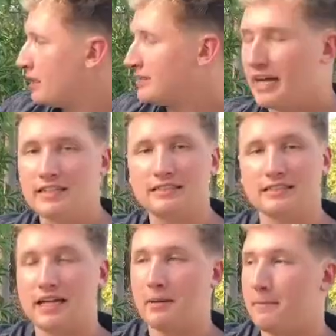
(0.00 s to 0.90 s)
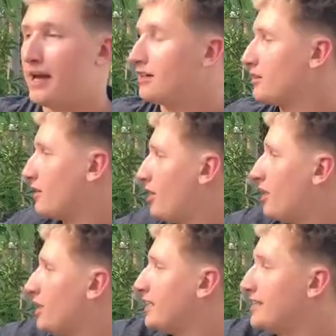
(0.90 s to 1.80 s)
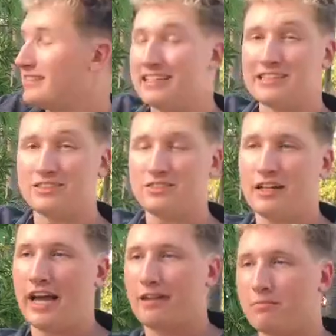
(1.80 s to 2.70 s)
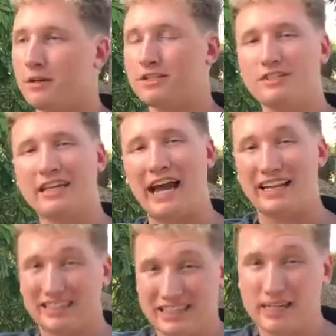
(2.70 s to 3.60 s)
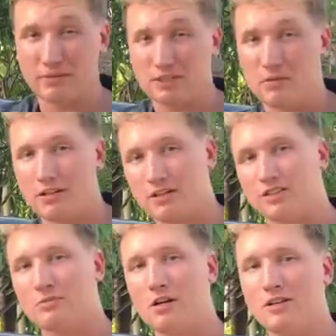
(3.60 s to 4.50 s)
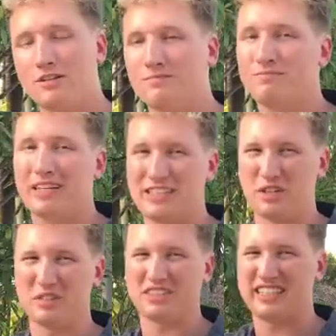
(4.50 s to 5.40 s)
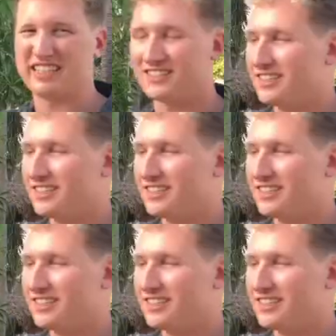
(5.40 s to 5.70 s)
Size does not matter on antennas. And personally, I like to keep it small because smaller is always cleaner.